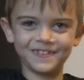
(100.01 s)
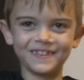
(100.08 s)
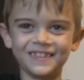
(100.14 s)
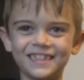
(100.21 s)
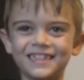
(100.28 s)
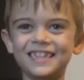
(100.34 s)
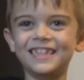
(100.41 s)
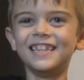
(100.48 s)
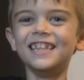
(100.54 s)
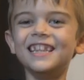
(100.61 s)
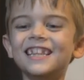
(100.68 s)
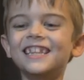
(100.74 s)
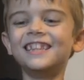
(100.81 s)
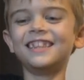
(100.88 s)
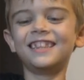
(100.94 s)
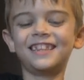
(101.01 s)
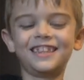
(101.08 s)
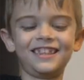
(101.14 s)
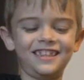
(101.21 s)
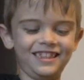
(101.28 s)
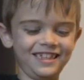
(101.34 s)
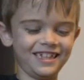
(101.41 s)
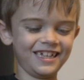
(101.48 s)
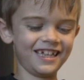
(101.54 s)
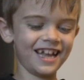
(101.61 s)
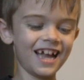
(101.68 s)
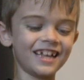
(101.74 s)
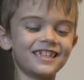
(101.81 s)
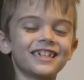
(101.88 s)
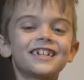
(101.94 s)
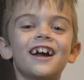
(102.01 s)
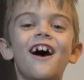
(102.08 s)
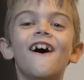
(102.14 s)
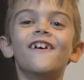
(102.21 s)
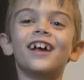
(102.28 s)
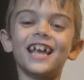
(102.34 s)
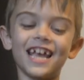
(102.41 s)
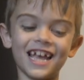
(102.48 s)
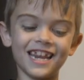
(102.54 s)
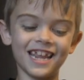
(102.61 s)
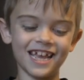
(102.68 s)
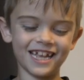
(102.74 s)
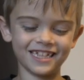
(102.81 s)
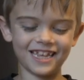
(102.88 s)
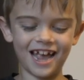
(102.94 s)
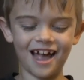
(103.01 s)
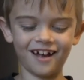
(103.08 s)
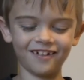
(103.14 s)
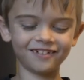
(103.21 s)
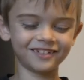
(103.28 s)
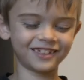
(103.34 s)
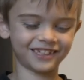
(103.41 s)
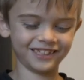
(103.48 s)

Okay, so he's got a house to, to go, go in his house.